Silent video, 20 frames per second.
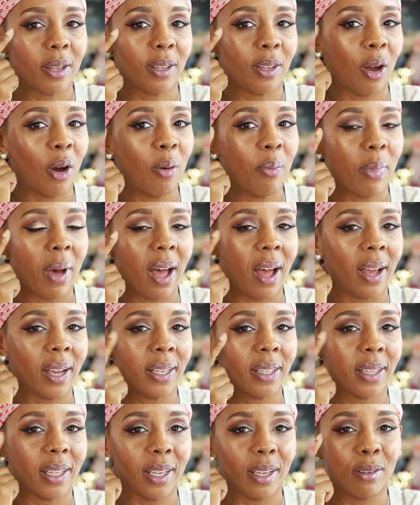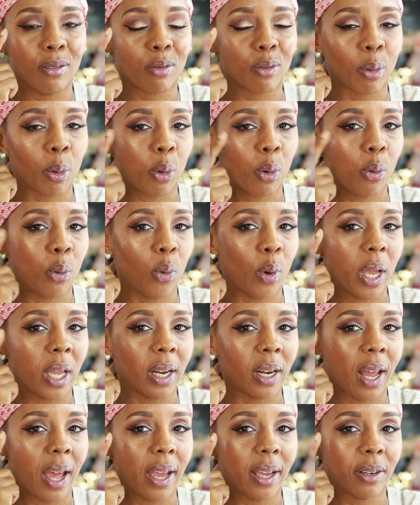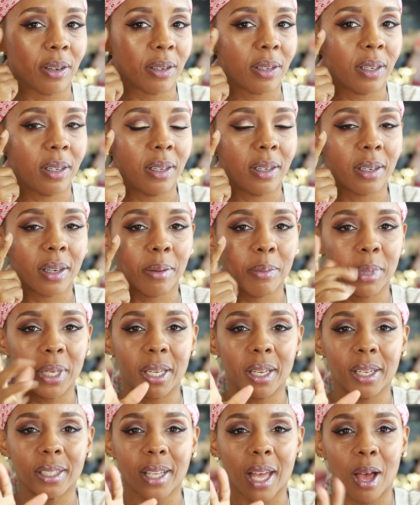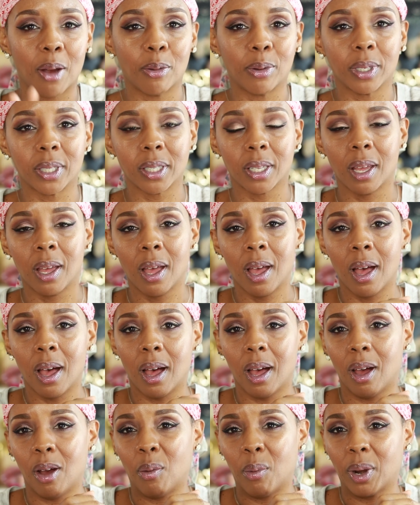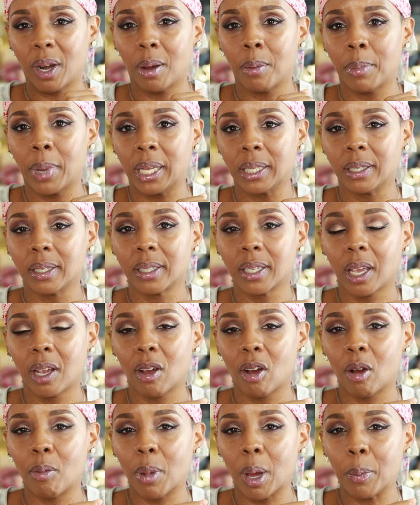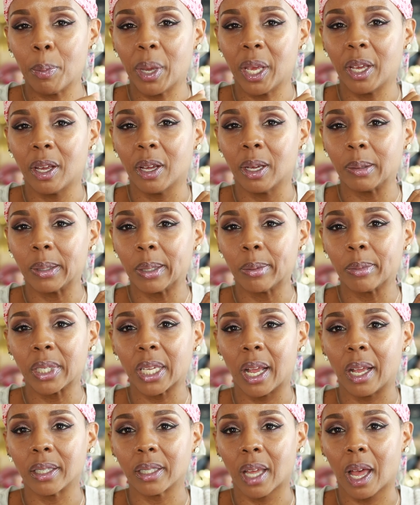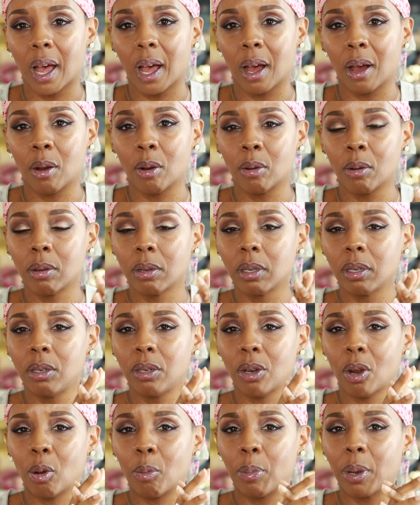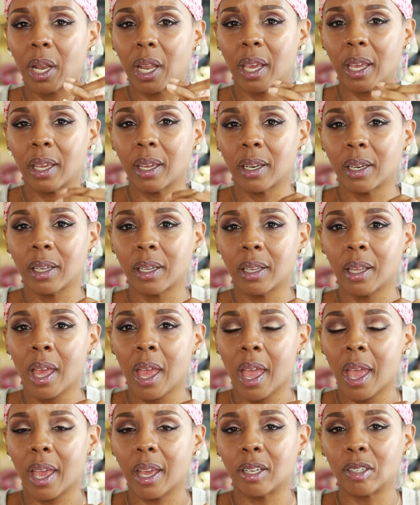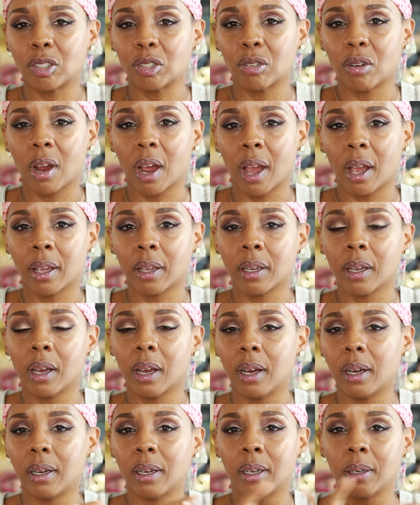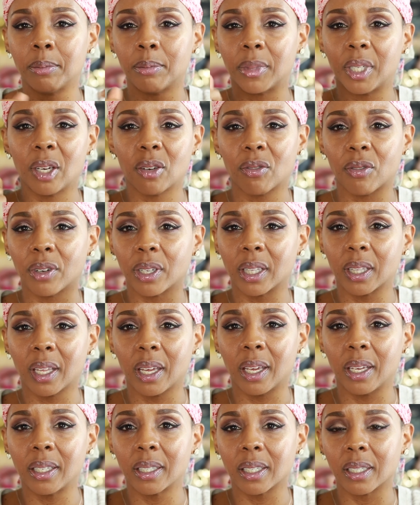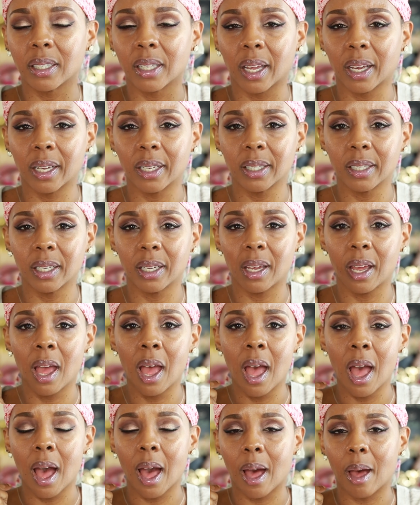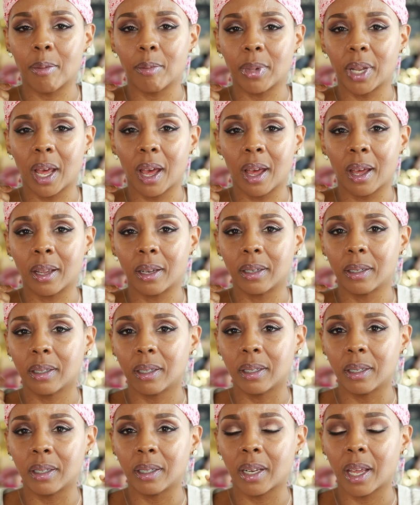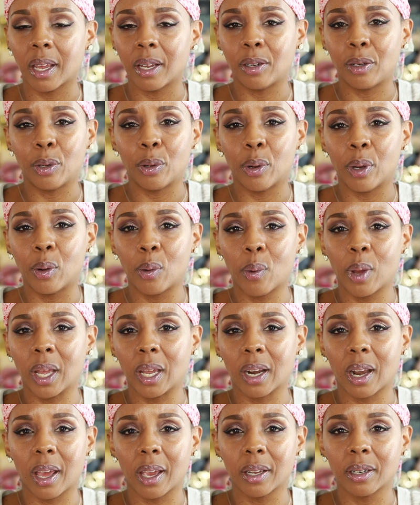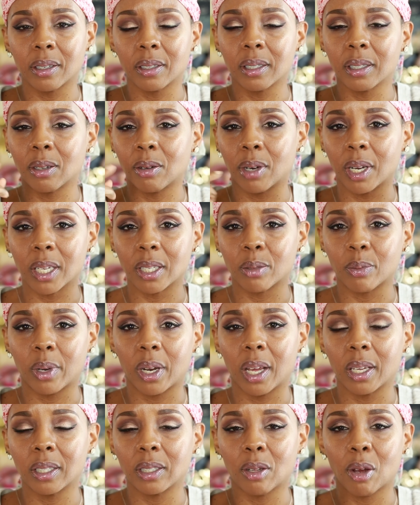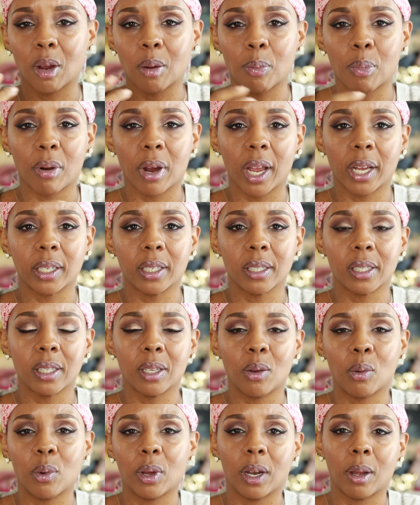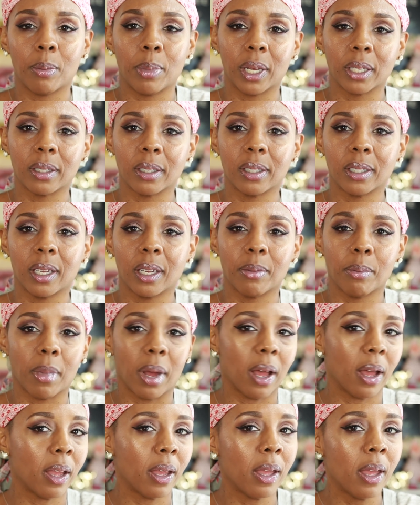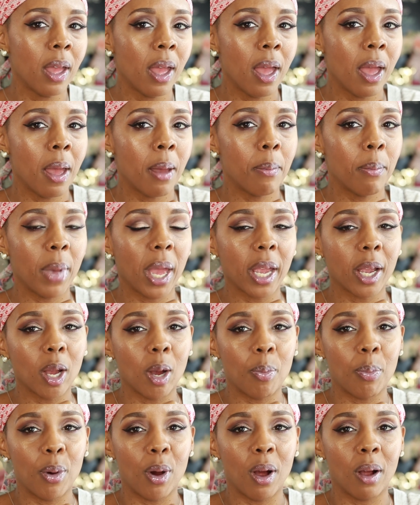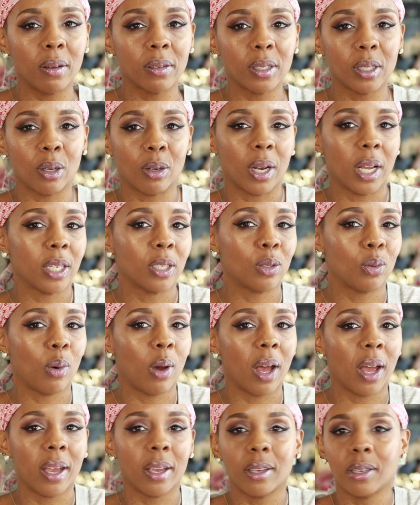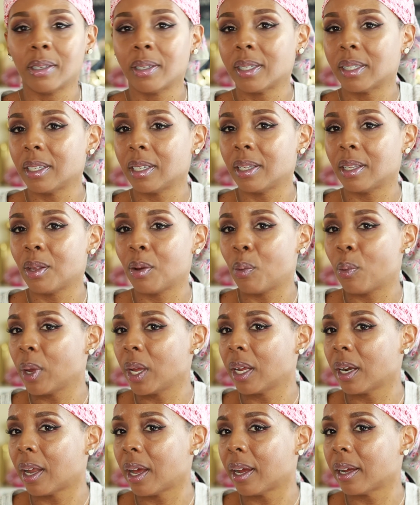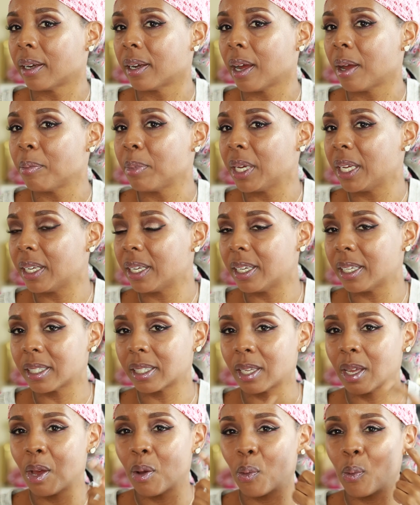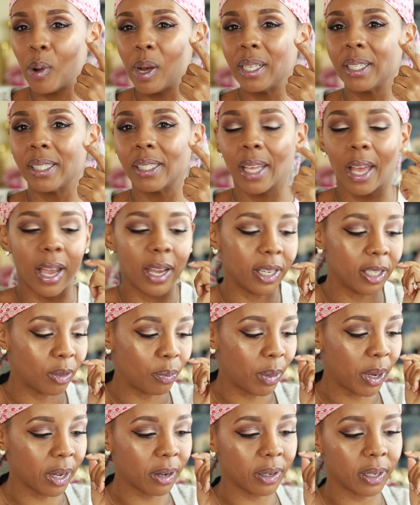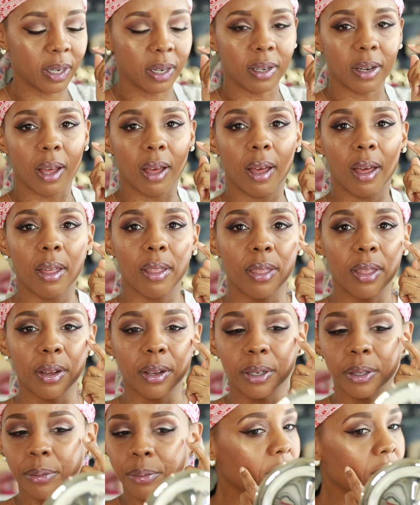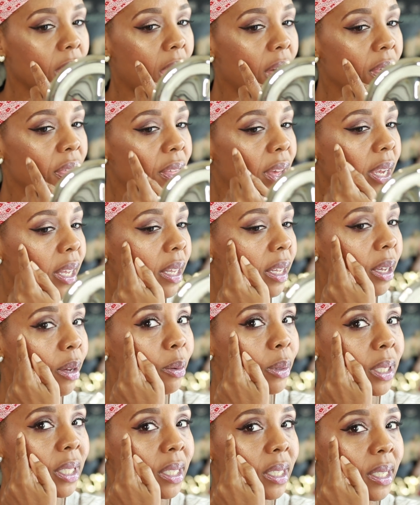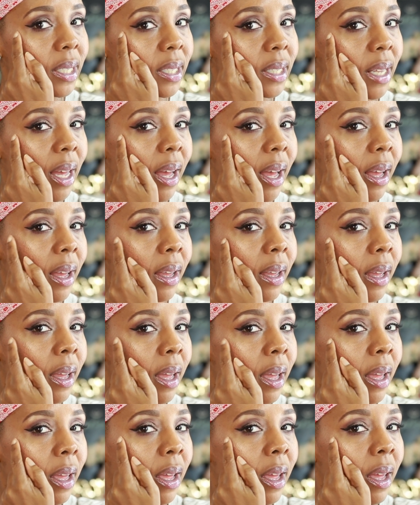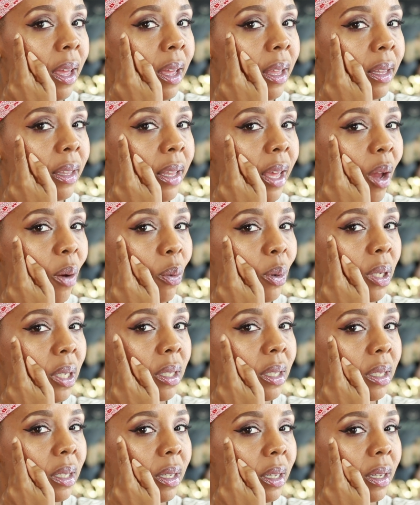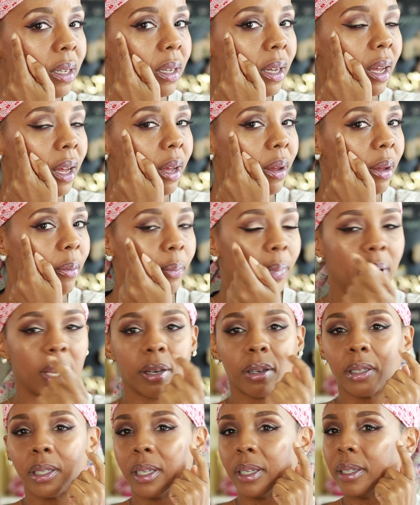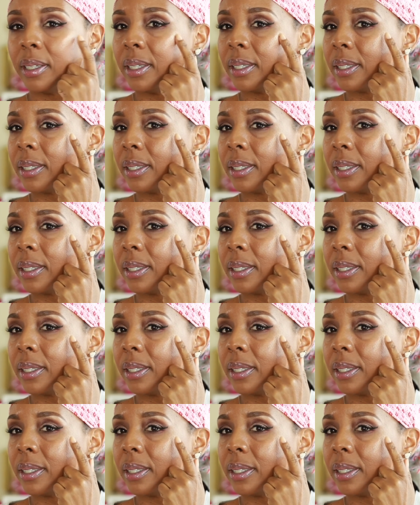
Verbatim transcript: don't mind the wing liner look, because I was, uh, when I'm about to take off my makeup, sometimes I'll, you know, play in it and try um, different things, because like I said, I'm not good at doing wing liners, so that's when I start practicing when I'm about to take my makeup off. So that's why you see the wing liner. I mean, it's one side is better than the other. I think it was this side that was better than